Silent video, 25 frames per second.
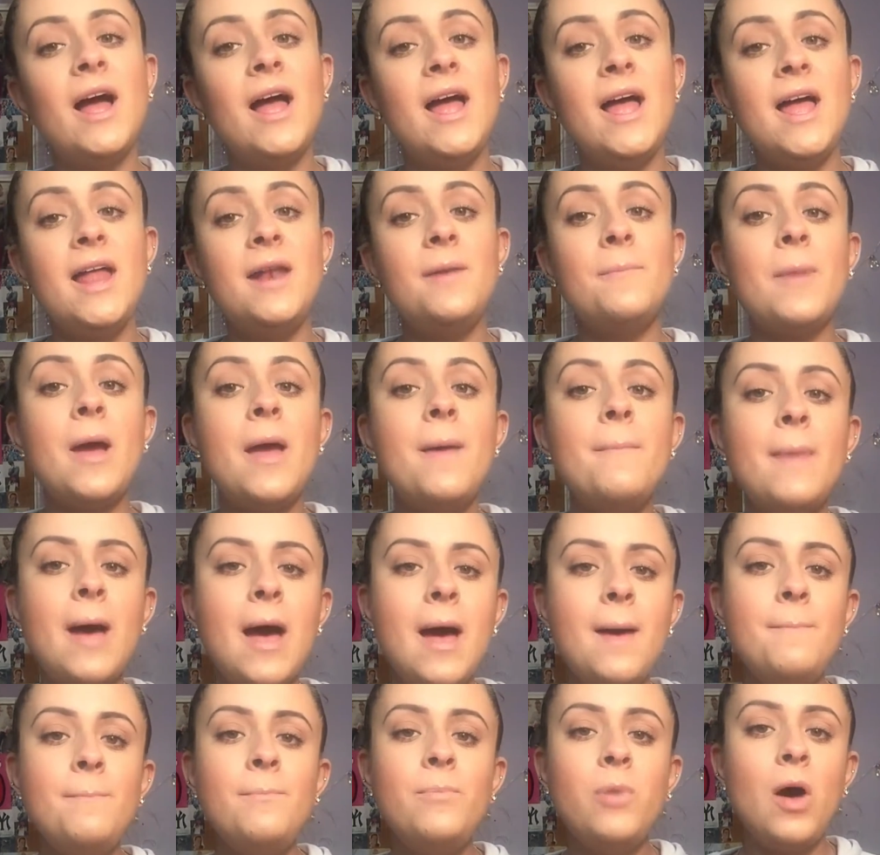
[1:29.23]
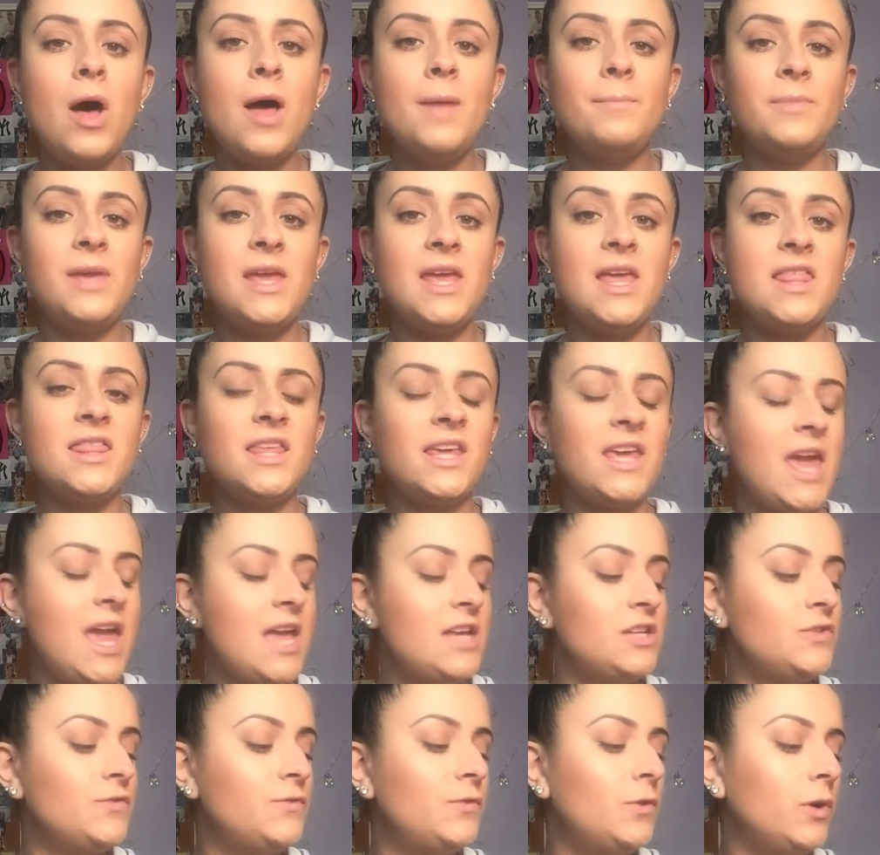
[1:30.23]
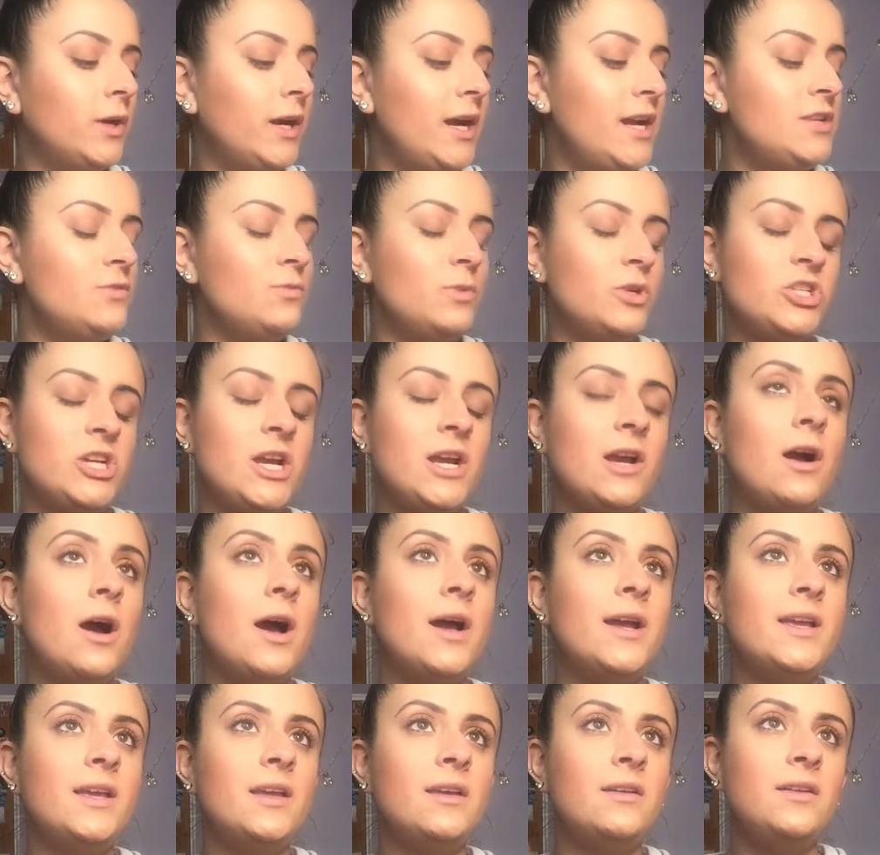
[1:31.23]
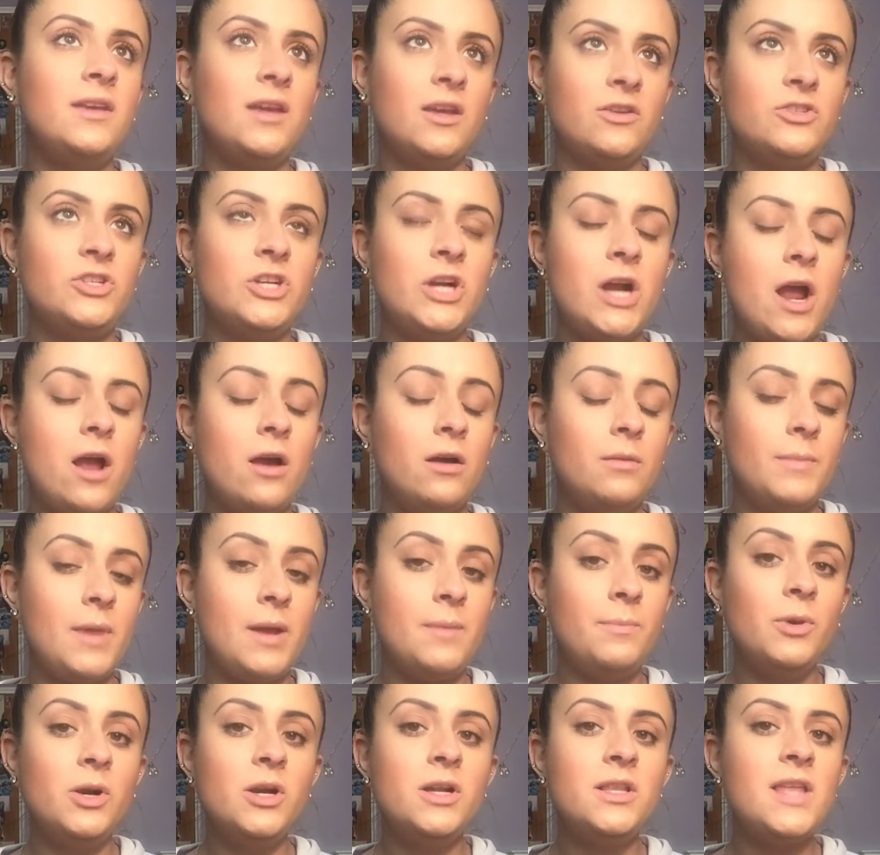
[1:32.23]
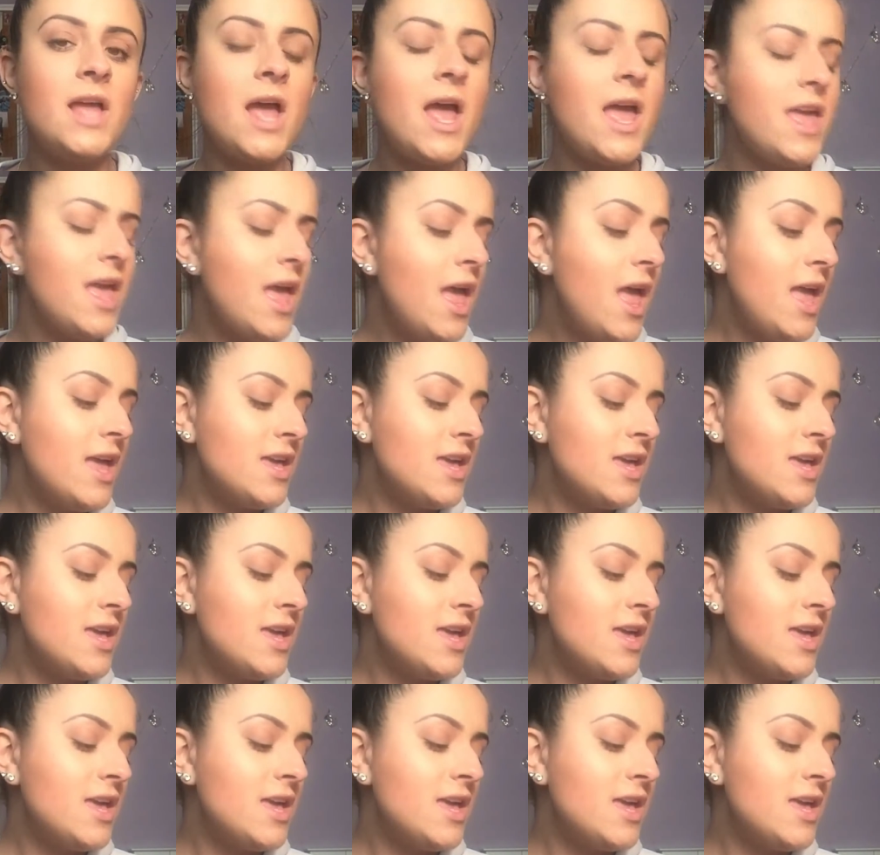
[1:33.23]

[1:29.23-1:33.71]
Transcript: And my mom bought me the case for it, which I got yesterday on my birthday.